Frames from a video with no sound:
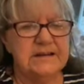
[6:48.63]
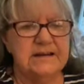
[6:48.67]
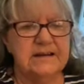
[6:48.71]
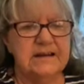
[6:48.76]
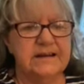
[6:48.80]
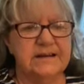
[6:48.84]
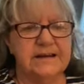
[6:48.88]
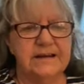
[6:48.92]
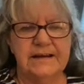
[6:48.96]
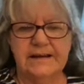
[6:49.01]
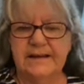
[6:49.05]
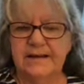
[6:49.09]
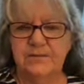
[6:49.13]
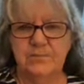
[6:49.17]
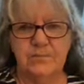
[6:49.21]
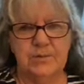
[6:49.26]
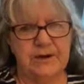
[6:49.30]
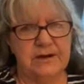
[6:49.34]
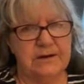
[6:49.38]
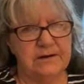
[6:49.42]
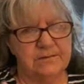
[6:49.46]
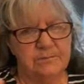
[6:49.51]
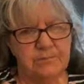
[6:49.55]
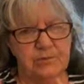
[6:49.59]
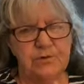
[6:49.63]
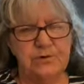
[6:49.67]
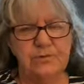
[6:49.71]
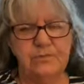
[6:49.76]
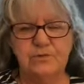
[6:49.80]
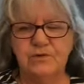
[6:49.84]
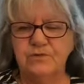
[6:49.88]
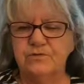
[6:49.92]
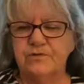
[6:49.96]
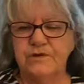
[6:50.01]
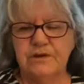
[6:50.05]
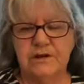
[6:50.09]
and lay in bed and put a
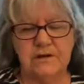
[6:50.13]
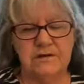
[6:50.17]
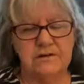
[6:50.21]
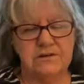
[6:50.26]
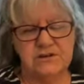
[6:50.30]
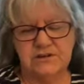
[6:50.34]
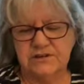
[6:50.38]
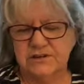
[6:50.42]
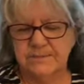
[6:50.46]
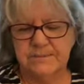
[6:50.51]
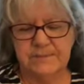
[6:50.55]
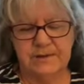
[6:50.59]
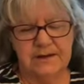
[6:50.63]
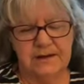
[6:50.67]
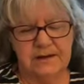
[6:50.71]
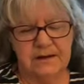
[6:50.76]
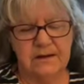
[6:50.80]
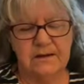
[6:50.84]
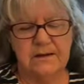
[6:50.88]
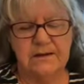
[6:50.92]
movie on or something,